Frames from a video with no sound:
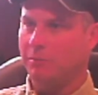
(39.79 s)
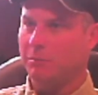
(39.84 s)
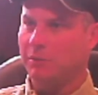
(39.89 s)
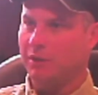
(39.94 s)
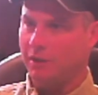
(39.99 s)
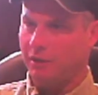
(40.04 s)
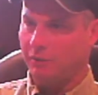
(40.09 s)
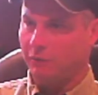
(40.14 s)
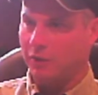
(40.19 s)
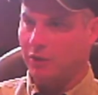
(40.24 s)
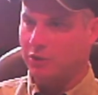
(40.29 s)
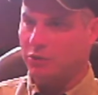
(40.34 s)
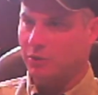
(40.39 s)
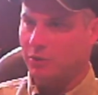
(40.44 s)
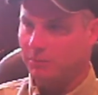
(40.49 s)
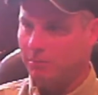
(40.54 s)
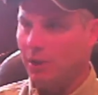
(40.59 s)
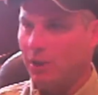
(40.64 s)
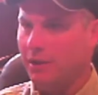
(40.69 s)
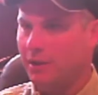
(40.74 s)
and then
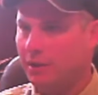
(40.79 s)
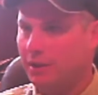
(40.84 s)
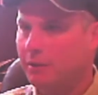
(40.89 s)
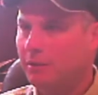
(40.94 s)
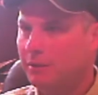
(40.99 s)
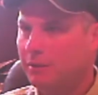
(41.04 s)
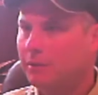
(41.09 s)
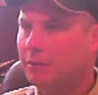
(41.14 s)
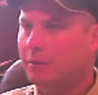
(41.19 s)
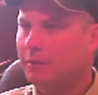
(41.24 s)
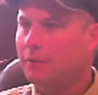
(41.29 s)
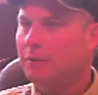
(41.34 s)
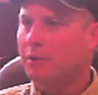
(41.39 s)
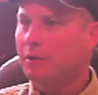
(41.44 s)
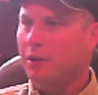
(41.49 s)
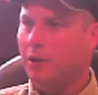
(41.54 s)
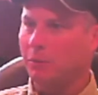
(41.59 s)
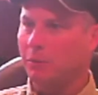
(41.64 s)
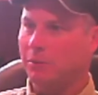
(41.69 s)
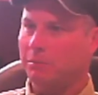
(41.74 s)
eventually
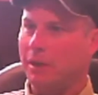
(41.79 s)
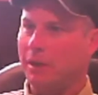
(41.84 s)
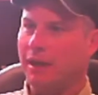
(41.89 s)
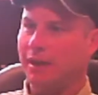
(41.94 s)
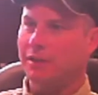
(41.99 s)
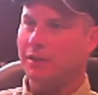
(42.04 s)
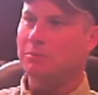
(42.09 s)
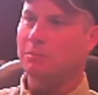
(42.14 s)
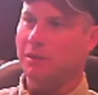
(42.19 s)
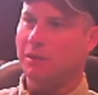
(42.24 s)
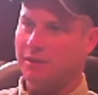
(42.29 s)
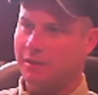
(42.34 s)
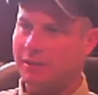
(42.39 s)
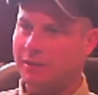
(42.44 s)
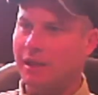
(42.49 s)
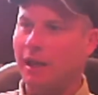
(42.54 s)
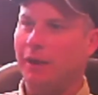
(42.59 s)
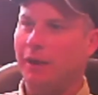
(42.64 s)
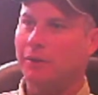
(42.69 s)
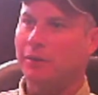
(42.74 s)
buy his
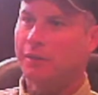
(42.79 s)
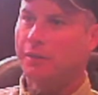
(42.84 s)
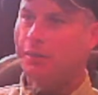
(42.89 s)
business out.